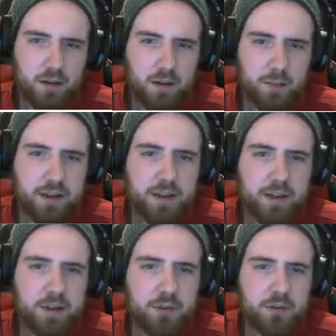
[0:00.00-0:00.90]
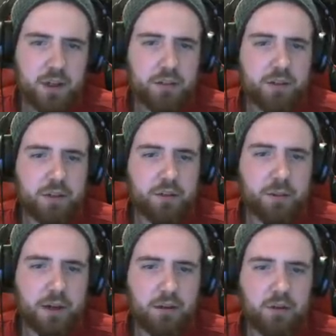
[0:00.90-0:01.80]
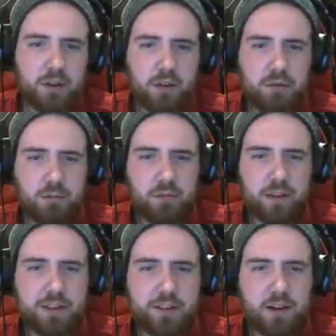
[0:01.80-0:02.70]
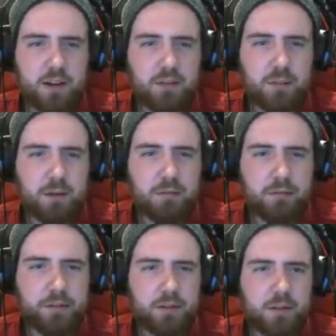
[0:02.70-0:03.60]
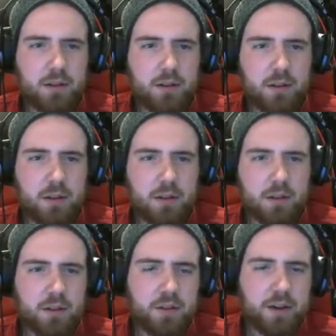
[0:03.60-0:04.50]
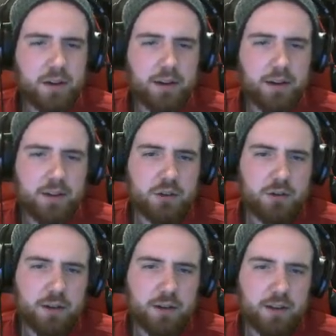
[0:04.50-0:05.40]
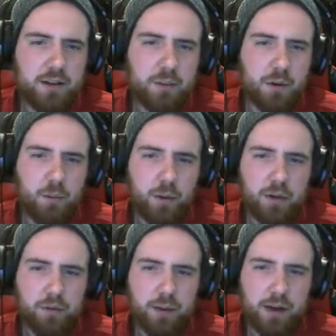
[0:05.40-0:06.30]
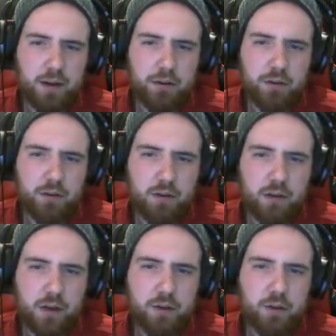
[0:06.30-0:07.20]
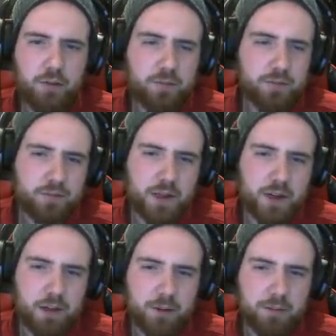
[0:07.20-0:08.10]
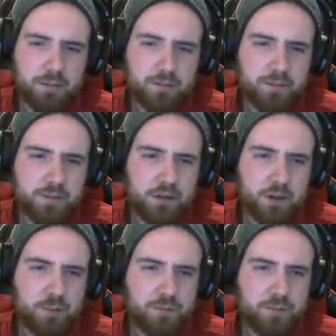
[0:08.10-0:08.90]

mean, I can kill some skeletons and get some arrows and have some ranged attacks, but... See if I can at least try to lead them away from my house. Hey, you! Yeah, come on. Let's go.